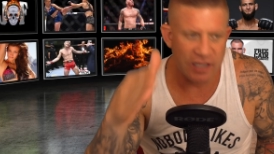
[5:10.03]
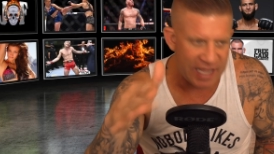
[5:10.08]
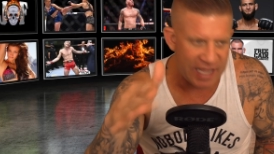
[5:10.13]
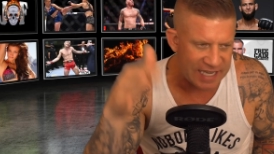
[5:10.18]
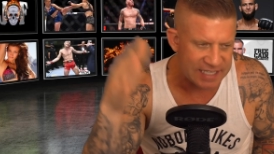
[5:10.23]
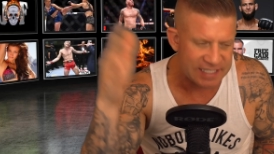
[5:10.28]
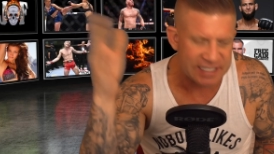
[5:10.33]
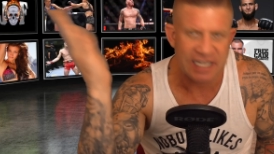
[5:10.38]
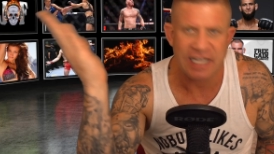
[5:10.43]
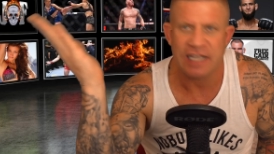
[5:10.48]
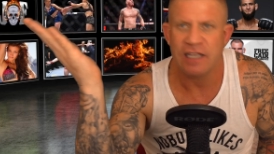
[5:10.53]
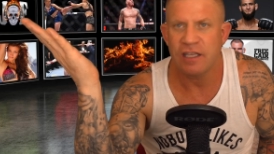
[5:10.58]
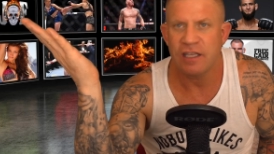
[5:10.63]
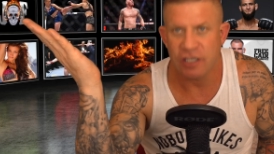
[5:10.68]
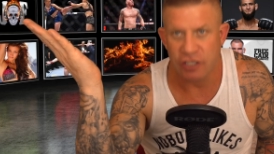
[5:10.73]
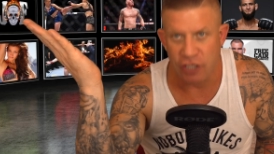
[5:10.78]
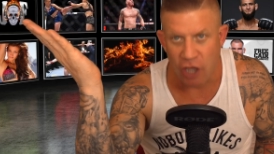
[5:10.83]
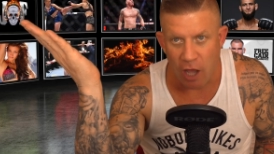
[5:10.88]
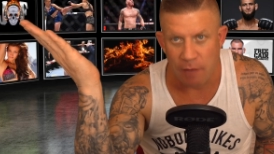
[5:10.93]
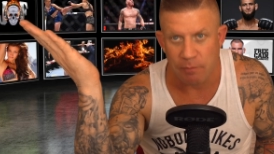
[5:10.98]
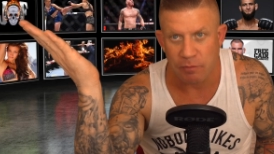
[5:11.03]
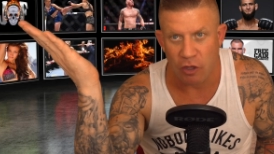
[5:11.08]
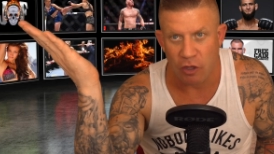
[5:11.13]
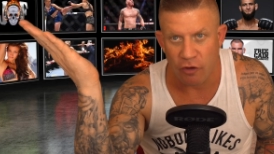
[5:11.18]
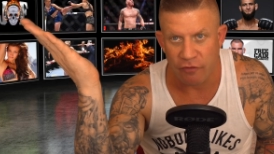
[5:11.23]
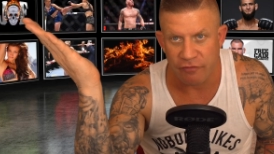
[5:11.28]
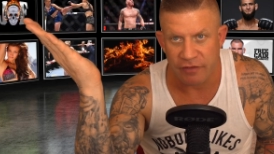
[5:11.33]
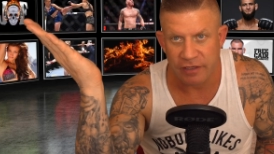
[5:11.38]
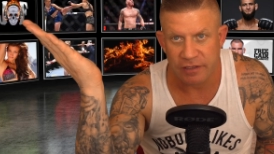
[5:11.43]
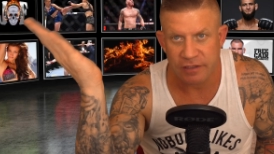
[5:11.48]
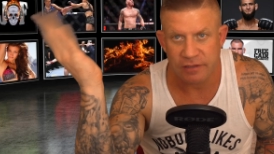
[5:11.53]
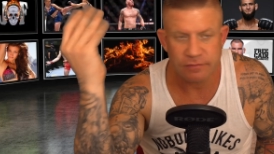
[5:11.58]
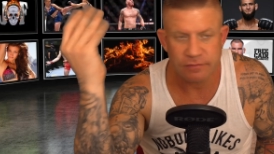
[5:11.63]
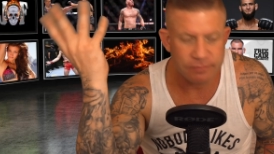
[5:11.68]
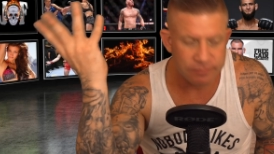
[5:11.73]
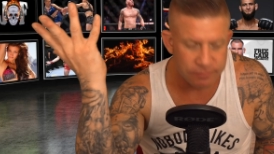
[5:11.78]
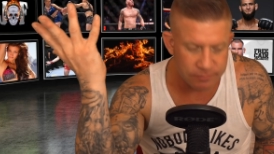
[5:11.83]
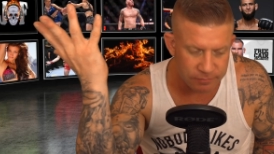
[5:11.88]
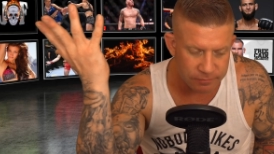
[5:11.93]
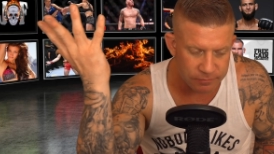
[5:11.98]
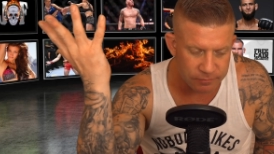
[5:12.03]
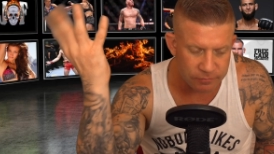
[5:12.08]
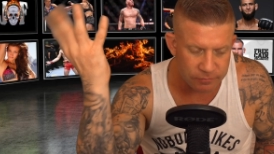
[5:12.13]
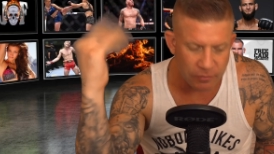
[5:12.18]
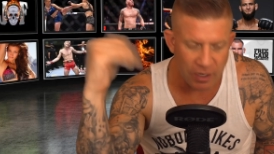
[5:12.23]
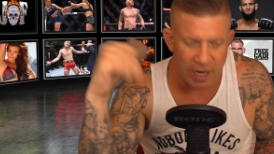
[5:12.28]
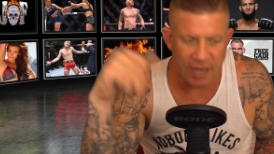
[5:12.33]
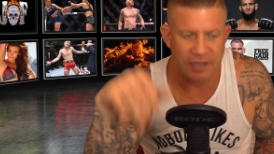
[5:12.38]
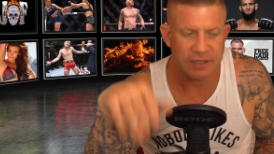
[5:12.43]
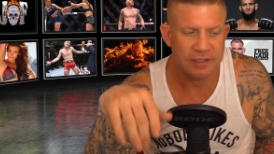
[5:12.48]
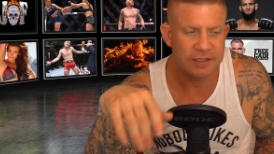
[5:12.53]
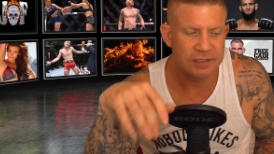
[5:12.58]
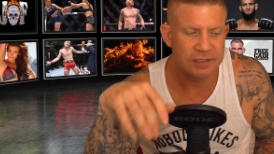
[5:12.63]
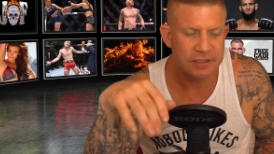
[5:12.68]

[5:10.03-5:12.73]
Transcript: Izzy Jan Blachowicz, right?